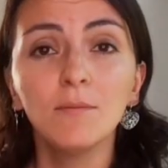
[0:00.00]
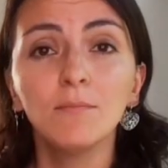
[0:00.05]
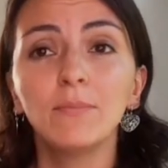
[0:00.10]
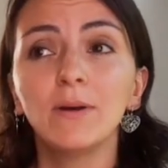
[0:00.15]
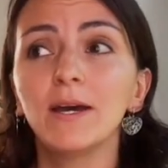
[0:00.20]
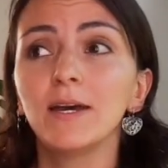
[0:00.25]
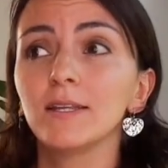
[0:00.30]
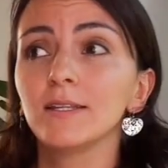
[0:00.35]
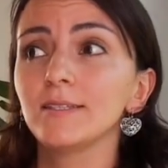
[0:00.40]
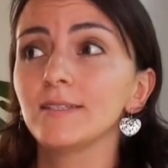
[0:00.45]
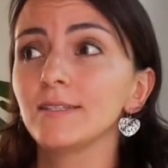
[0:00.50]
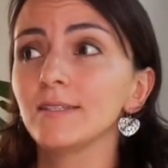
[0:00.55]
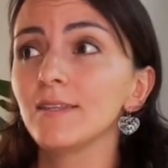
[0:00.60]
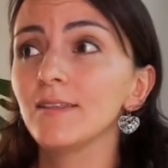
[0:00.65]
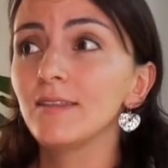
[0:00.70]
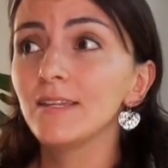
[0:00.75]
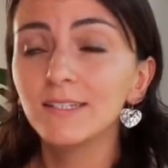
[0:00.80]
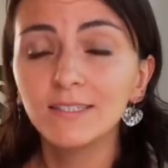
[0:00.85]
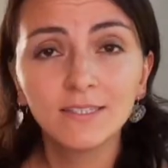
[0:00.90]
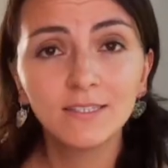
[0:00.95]
But
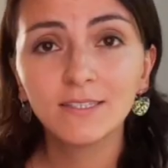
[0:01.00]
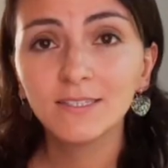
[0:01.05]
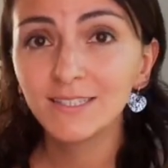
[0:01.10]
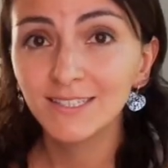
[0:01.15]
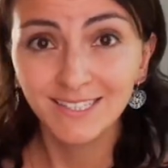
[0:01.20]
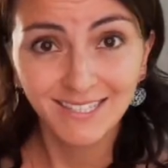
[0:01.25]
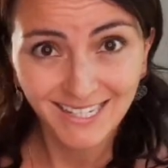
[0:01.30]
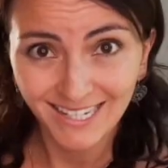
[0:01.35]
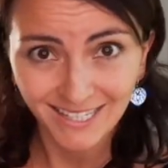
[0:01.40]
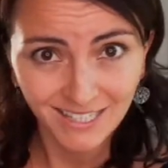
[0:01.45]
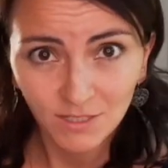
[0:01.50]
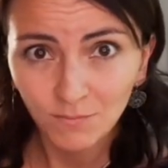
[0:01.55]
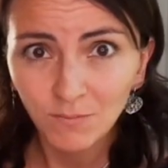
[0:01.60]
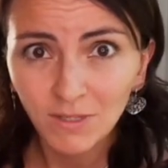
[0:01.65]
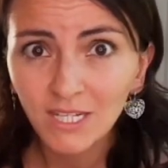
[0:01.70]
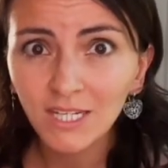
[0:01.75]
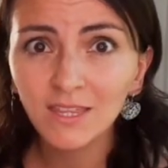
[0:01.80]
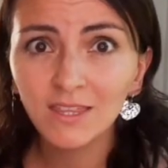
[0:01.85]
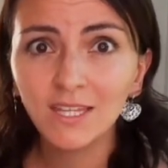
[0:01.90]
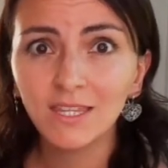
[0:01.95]
this doesn't
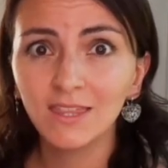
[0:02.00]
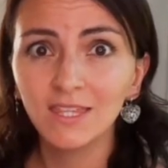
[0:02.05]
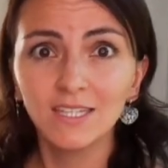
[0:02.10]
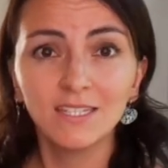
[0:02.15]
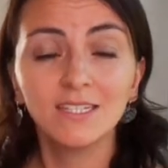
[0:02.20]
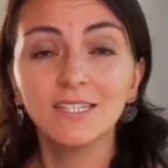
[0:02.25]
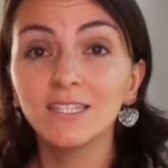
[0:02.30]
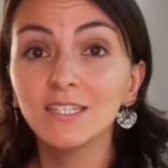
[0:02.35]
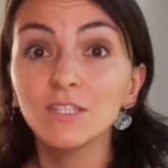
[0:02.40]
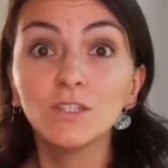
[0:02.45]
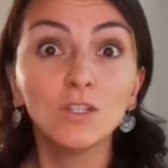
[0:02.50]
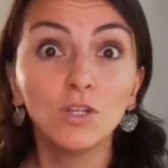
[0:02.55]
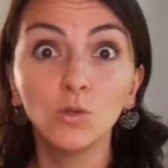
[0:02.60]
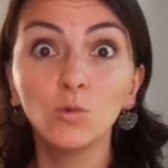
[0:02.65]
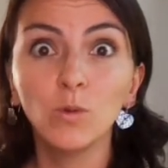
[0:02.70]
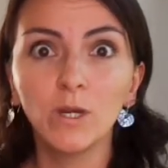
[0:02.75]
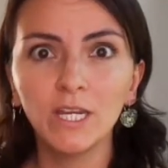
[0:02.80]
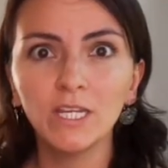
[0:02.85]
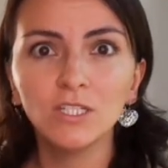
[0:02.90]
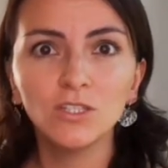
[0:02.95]
mean that this is the
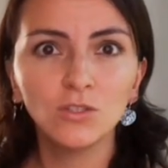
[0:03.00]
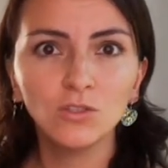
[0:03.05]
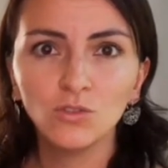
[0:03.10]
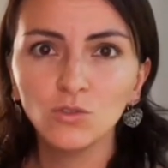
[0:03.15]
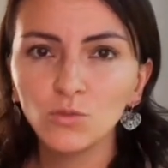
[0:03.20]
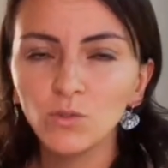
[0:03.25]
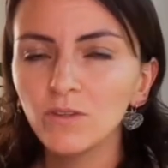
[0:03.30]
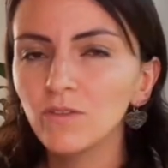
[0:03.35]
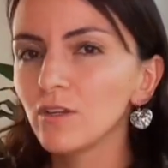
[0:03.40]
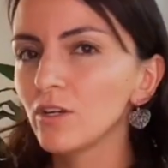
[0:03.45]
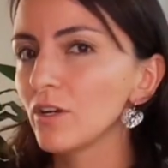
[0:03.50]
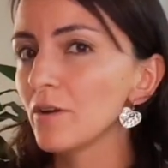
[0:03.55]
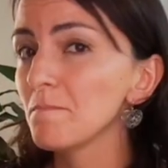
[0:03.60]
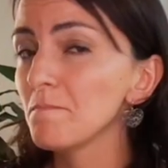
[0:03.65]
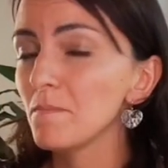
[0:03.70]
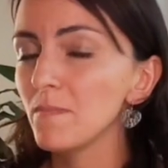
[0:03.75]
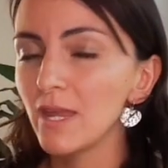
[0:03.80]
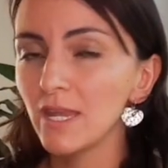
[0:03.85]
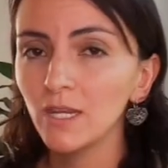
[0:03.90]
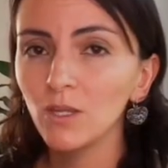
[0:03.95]
way to do it. There are
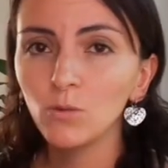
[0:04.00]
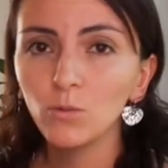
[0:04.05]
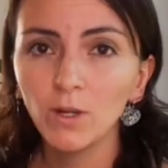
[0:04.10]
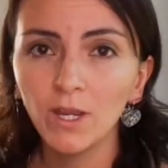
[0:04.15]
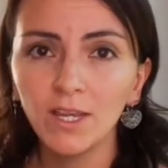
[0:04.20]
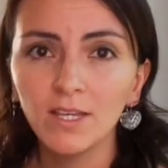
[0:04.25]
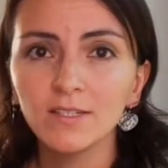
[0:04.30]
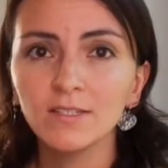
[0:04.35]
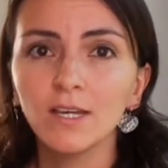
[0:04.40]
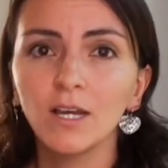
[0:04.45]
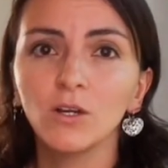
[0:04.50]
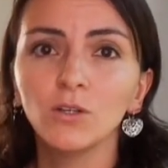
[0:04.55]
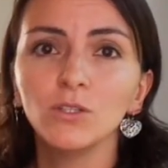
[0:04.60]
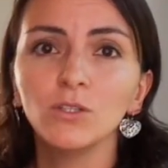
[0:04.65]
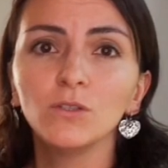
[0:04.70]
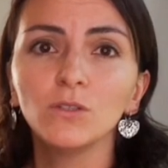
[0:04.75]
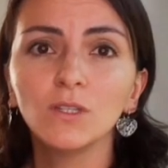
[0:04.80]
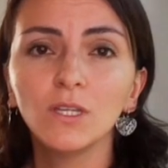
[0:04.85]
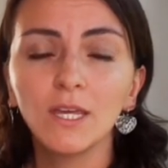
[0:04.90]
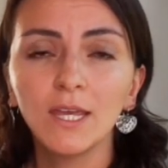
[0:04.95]
many ways how
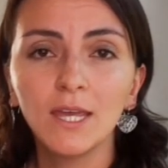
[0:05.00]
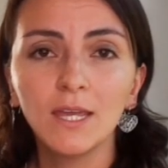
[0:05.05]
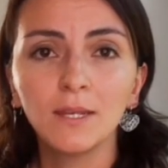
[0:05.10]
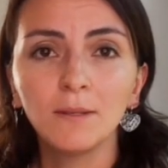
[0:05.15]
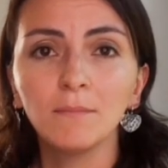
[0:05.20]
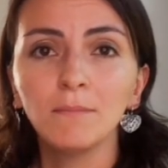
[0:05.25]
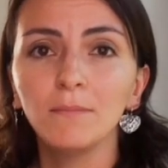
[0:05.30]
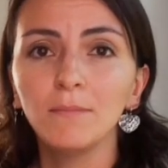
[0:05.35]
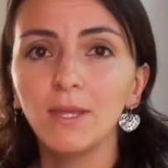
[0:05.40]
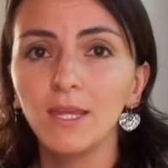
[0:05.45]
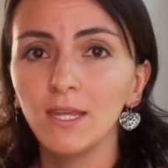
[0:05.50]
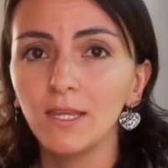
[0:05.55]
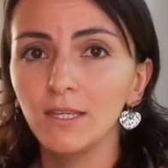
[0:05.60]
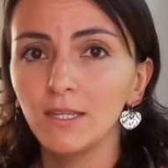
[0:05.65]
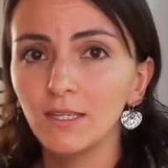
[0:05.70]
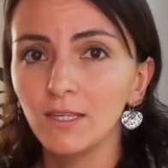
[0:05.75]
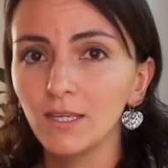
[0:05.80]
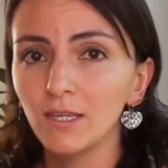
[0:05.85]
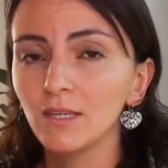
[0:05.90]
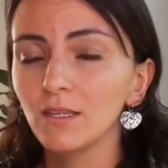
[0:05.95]
you can
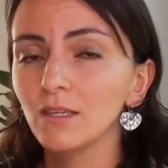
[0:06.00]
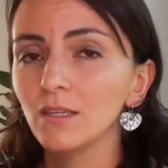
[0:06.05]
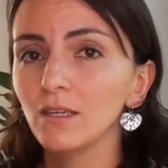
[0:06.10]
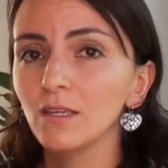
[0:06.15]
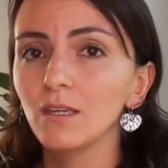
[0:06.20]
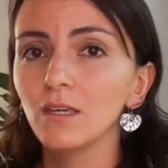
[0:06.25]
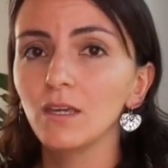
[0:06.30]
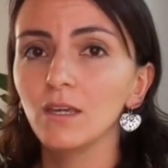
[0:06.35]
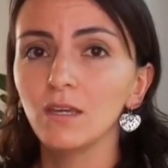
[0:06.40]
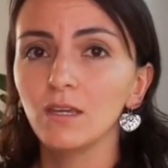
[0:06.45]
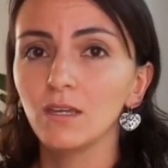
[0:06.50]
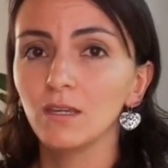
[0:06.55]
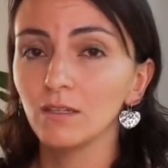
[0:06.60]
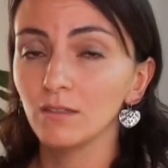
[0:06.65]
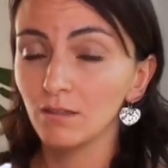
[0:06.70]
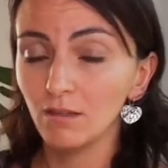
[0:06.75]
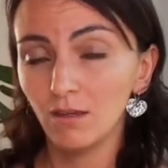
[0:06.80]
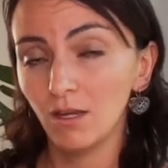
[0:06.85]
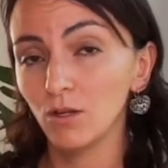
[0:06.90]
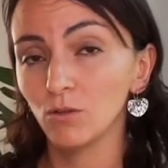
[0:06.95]
make Uh,
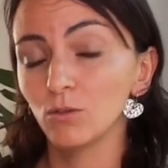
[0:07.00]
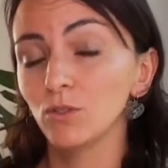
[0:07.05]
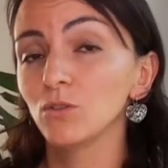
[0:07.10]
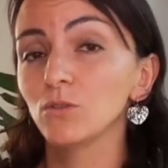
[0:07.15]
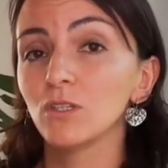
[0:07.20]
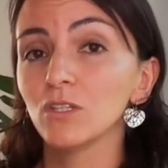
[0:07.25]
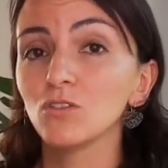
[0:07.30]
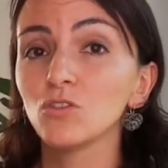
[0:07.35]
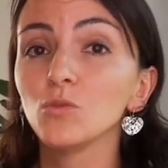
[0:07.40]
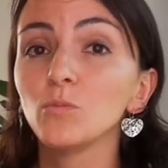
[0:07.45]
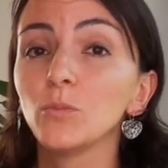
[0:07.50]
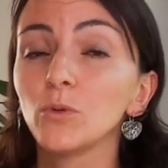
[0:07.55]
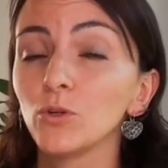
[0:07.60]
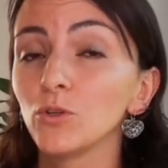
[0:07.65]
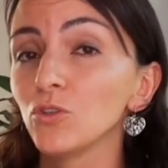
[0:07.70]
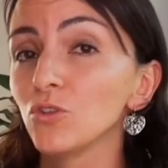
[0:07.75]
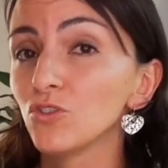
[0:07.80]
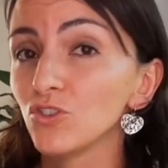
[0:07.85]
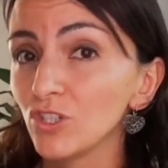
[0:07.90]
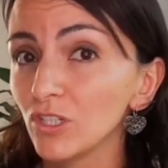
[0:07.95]
how you can
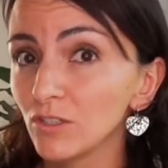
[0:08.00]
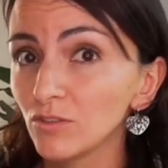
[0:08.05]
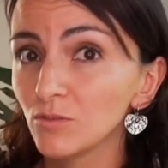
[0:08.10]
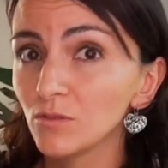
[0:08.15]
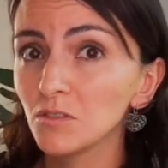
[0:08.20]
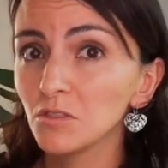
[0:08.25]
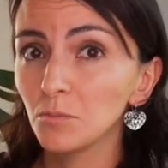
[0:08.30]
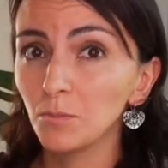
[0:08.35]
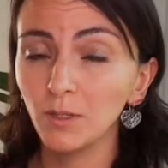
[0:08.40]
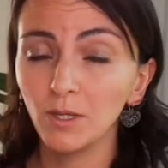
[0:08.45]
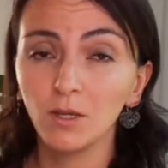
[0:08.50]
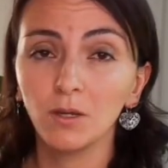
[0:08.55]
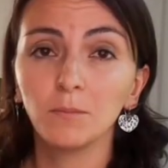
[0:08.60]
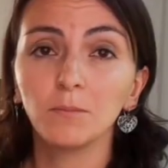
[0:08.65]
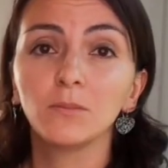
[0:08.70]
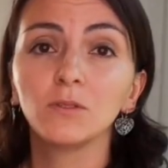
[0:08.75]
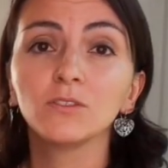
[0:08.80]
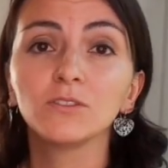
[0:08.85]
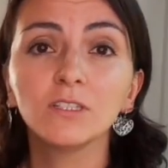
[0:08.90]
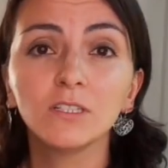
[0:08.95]
support your children to
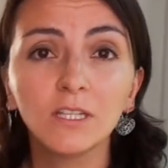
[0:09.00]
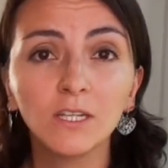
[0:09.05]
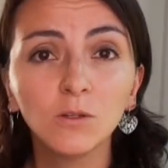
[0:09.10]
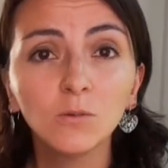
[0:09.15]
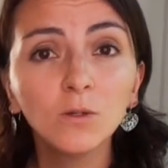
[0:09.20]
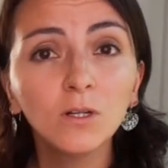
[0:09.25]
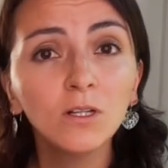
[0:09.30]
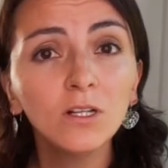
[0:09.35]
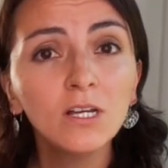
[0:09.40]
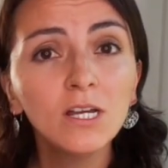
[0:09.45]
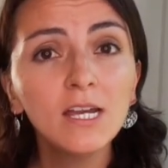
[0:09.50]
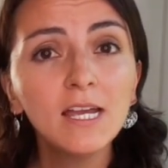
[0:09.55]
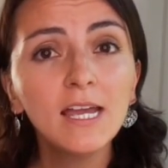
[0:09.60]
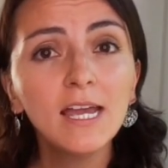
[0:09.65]
become multilingual,